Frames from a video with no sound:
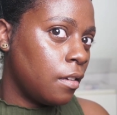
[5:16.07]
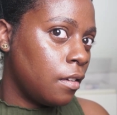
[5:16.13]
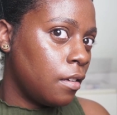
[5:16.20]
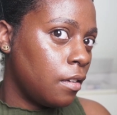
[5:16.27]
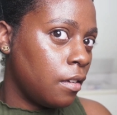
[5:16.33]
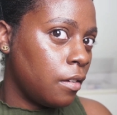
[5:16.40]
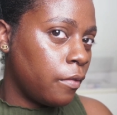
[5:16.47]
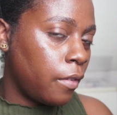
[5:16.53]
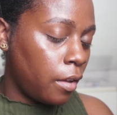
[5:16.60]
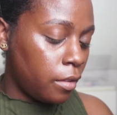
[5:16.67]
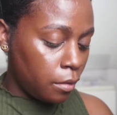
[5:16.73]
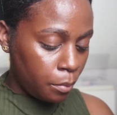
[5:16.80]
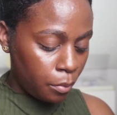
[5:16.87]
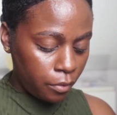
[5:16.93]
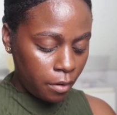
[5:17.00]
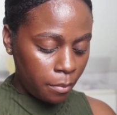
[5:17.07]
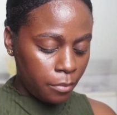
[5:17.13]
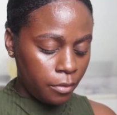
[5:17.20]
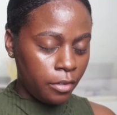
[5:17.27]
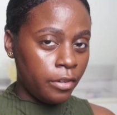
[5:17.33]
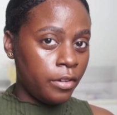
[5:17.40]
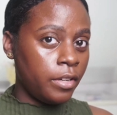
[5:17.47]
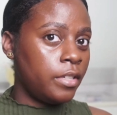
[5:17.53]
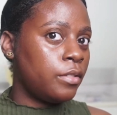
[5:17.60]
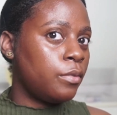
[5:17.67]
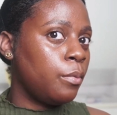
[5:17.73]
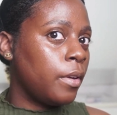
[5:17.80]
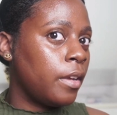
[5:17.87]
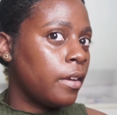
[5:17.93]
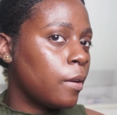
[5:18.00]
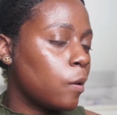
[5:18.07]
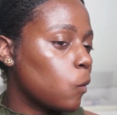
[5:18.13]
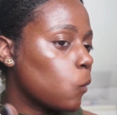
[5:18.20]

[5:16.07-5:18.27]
around the perimeter is where